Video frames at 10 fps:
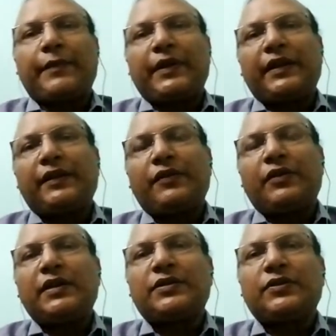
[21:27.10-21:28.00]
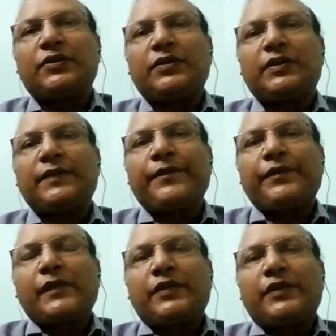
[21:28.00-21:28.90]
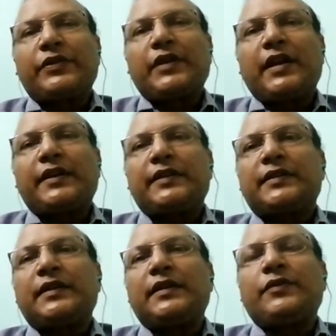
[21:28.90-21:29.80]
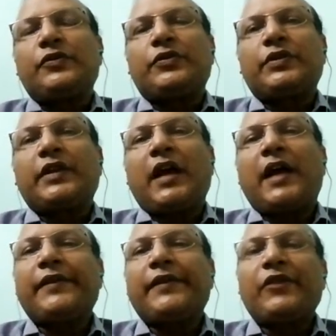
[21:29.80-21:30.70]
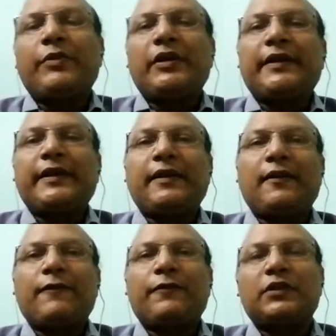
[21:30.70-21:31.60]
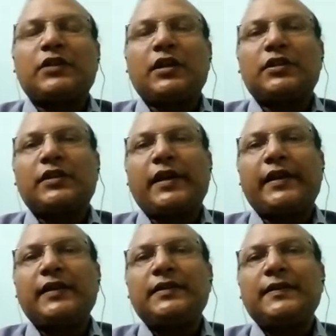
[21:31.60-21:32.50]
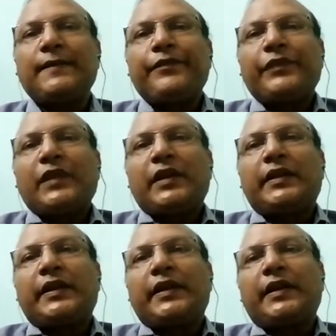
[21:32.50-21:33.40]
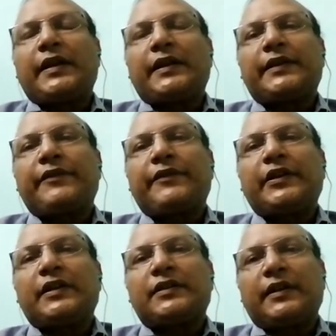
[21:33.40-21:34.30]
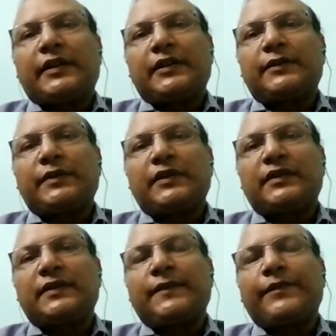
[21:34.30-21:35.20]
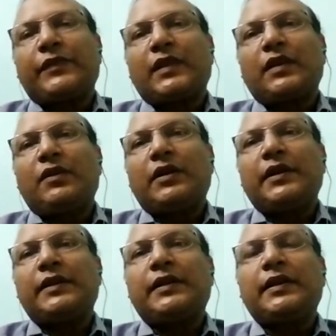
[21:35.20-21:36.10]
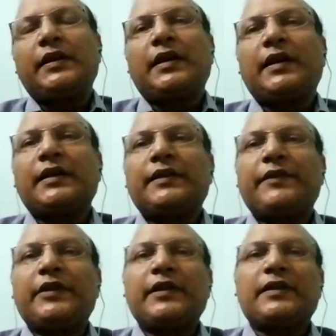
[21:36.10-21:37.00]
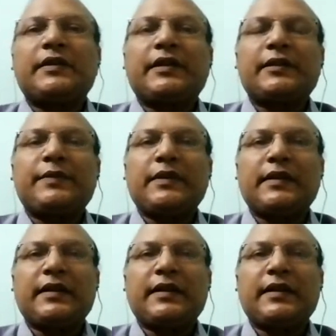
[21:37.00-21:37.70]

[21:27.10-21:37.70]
Okay, so due to that reason, due to the unavailability of charge carriers, the conductivity does not. Okay, the conductivity doesn't express and